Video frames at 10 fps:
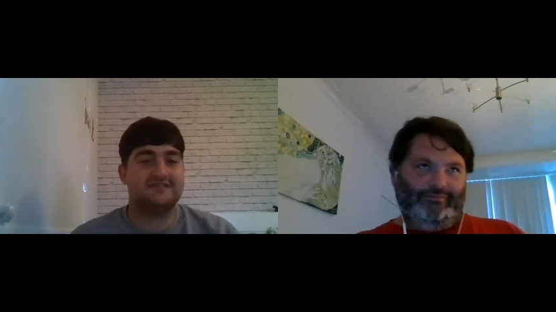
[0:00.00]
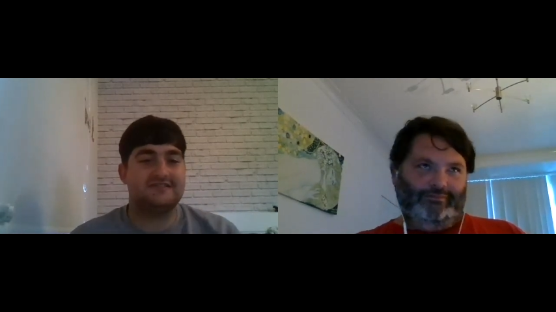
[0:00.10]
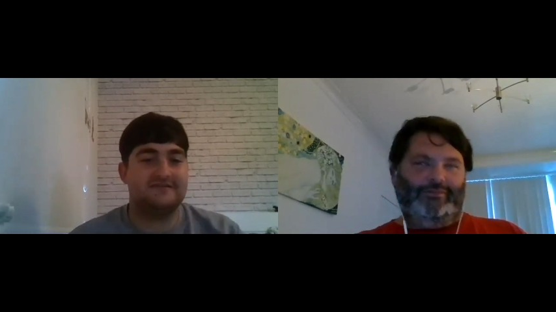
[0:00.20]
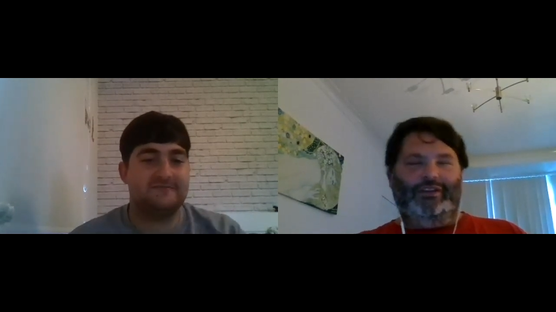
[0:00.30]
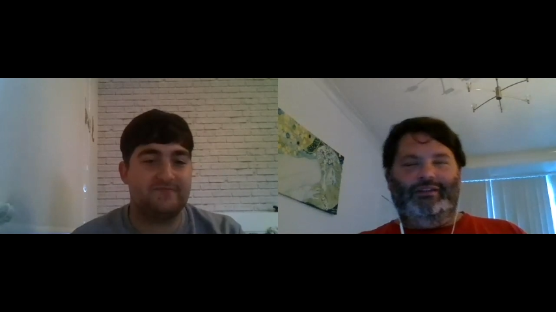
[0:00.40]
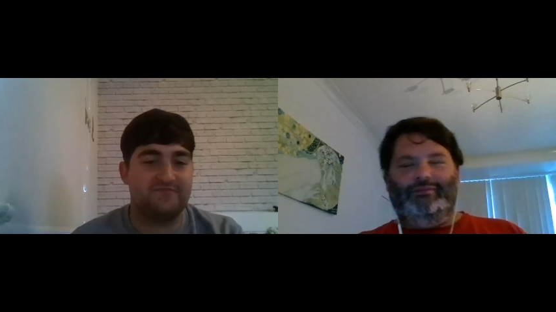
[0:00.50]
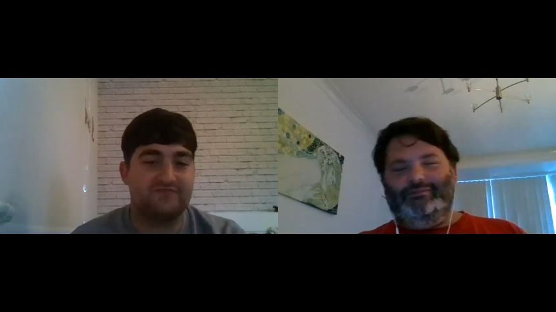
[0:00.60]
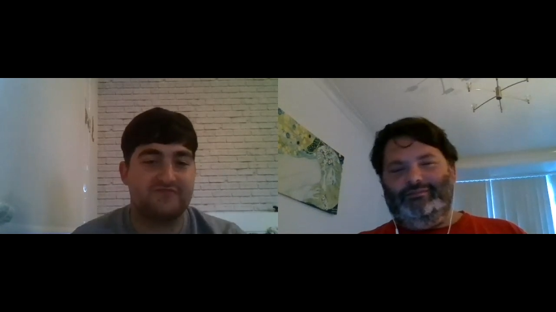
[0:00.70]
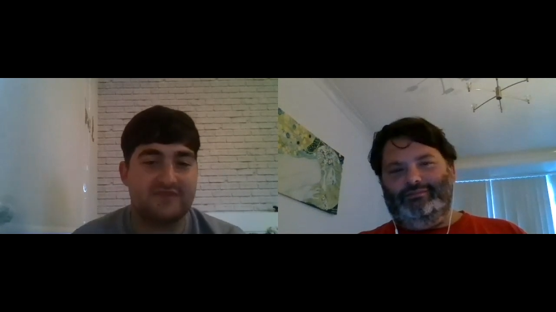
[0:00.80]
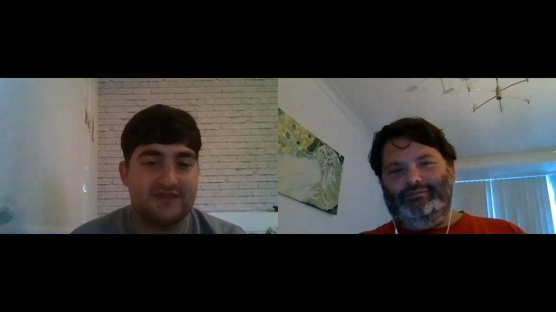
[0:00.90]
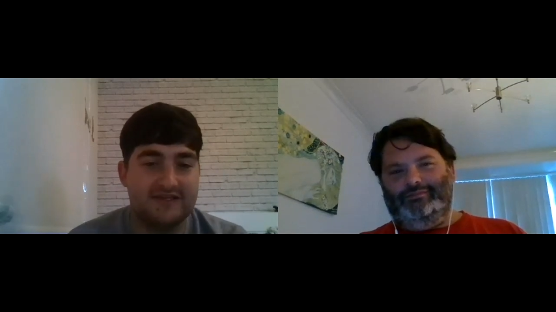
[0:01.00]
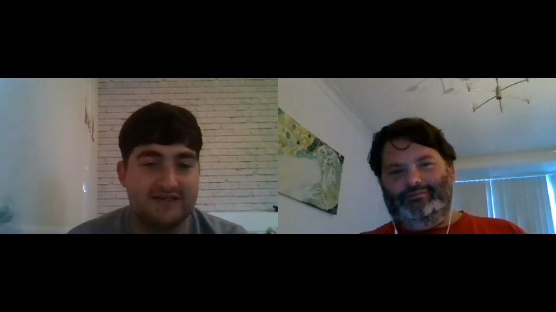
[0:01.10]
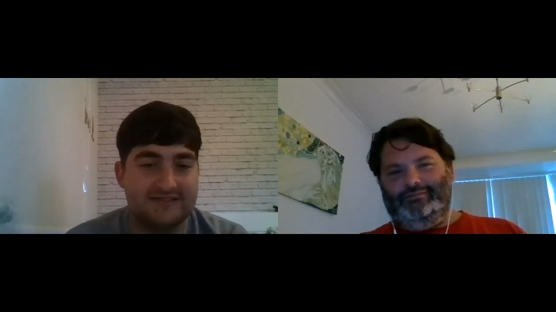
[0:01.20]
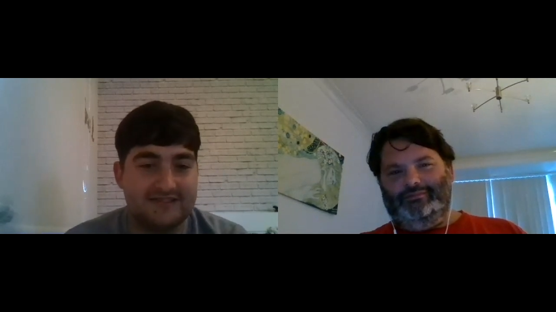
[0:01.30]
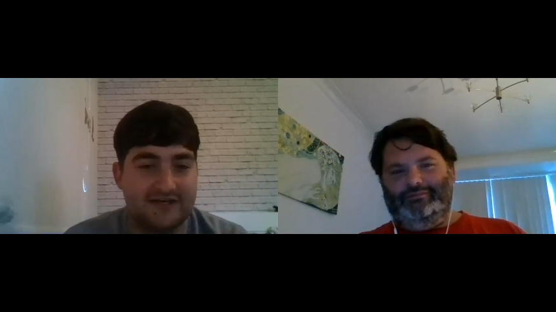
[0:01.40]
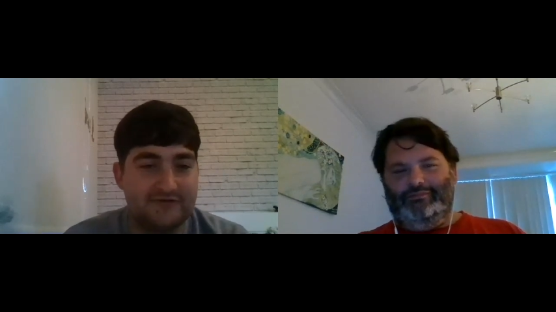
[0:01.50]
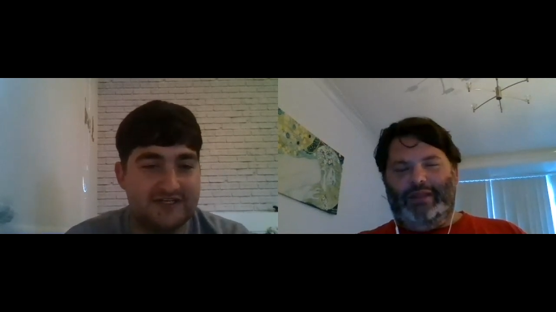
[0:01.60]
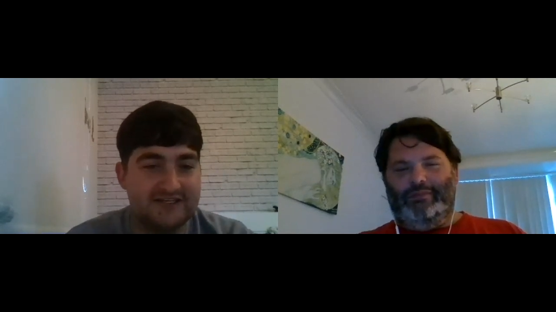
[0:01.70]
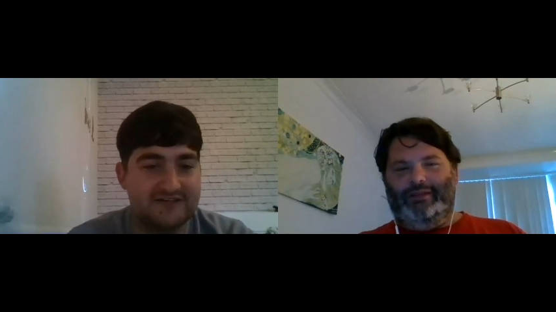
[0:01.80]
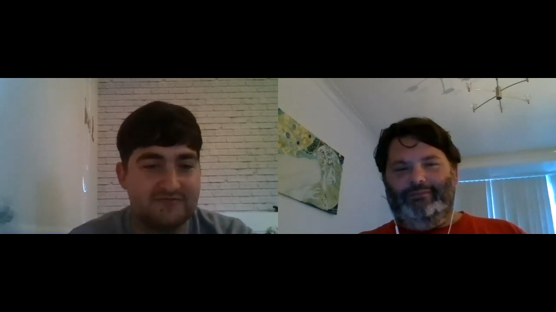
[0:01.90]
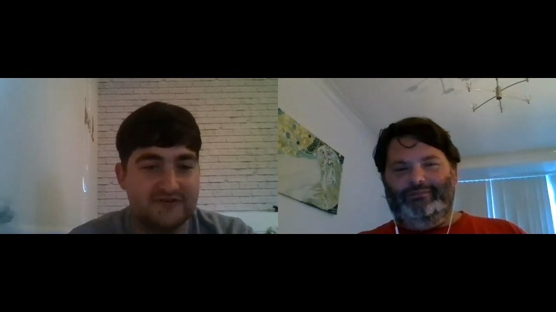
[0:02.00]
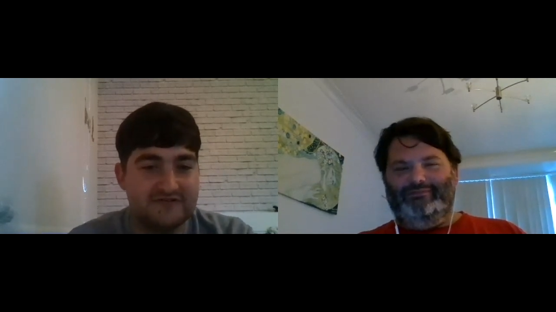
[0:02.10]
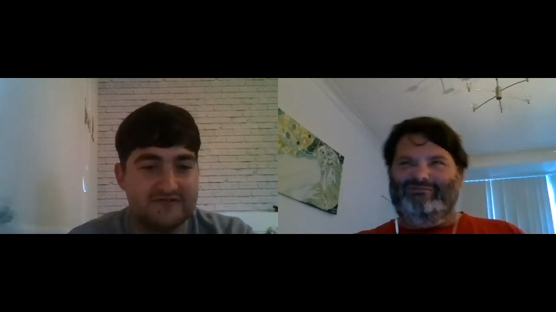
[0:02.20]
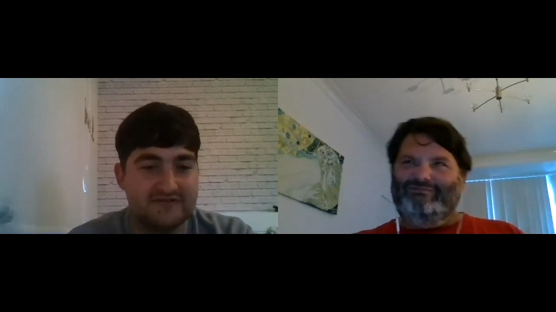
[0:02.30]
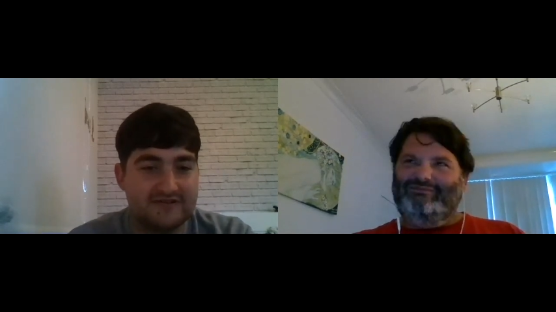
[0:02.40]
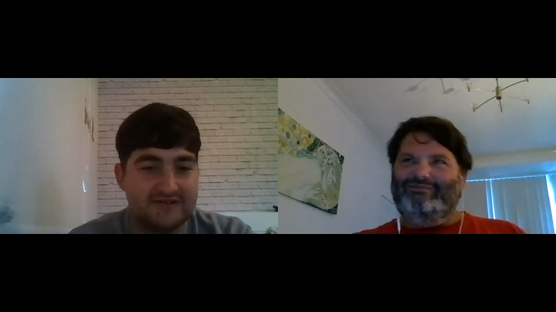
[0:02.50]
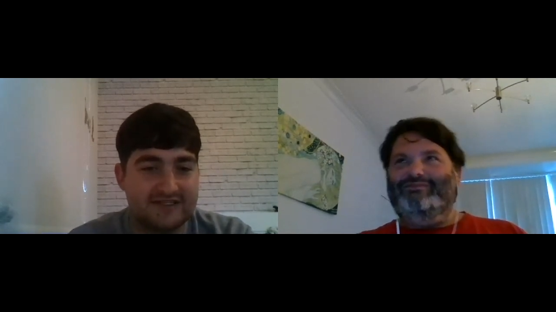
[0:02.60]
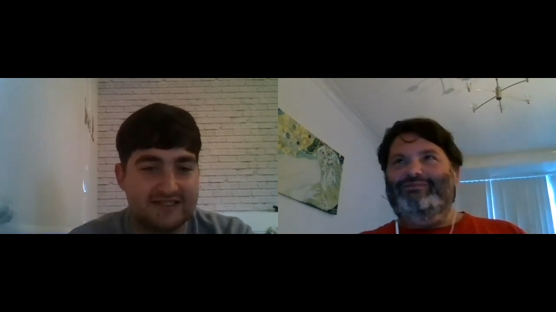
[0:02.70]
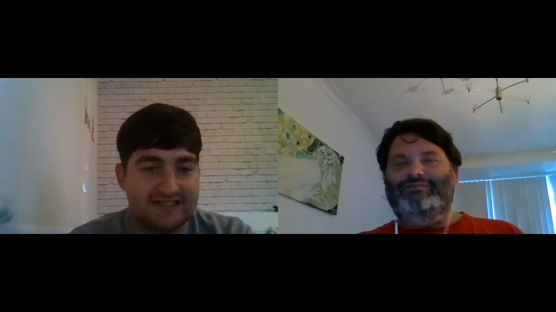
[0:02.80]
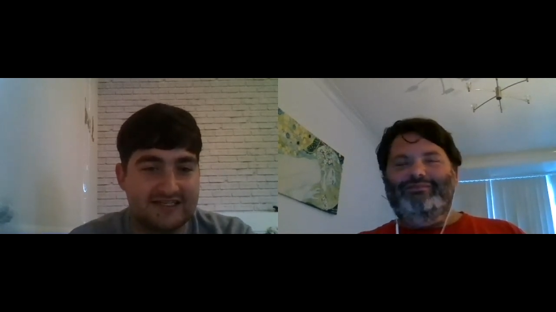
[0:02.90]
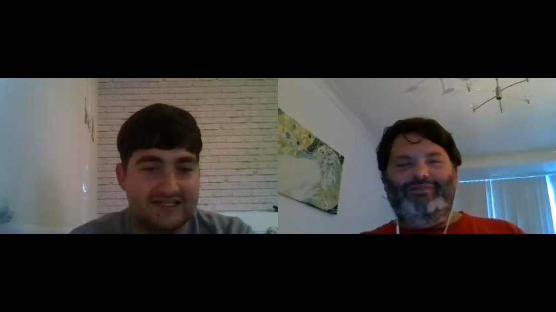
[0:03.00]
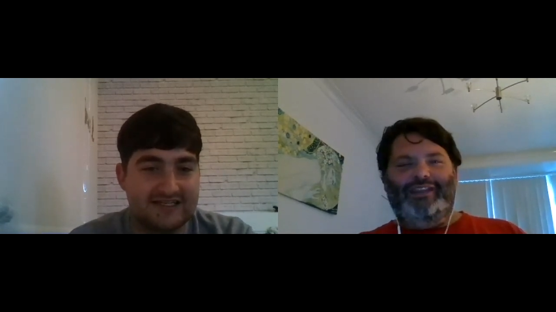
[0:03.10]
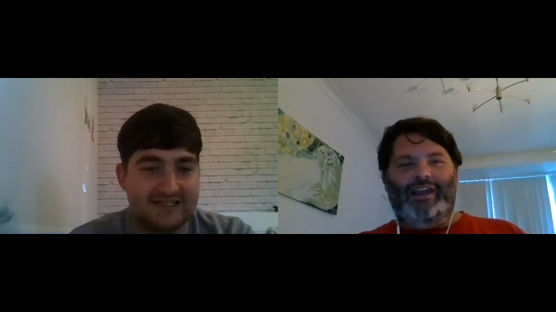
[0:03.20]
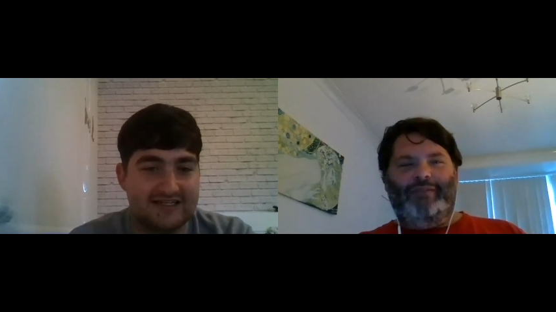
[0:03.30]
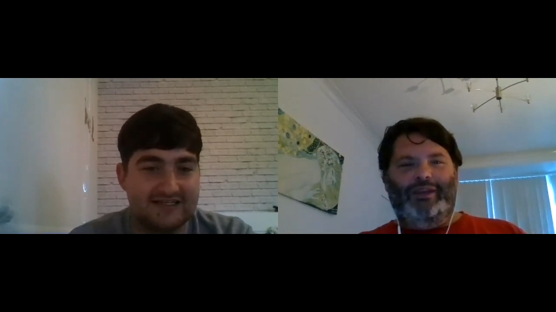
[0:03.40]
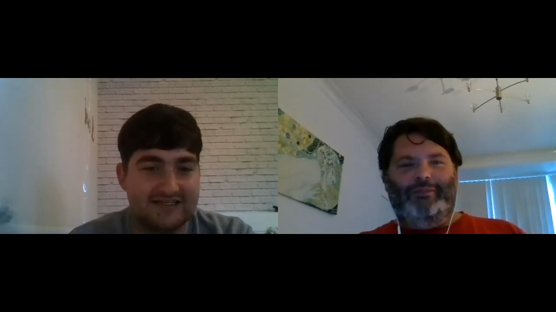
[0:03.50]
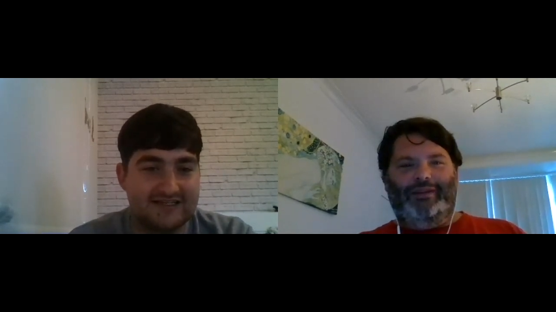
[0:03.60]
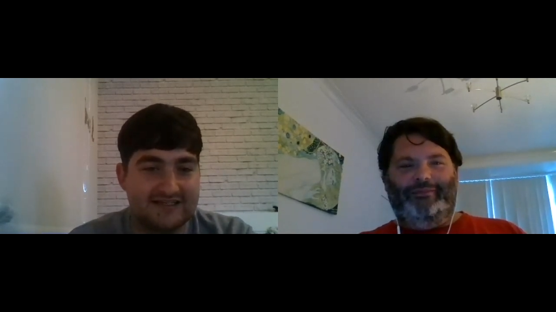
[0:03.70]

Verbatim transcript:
Speaker 1: Okay. How are you maybe. computing? Mm, yeah, maybe.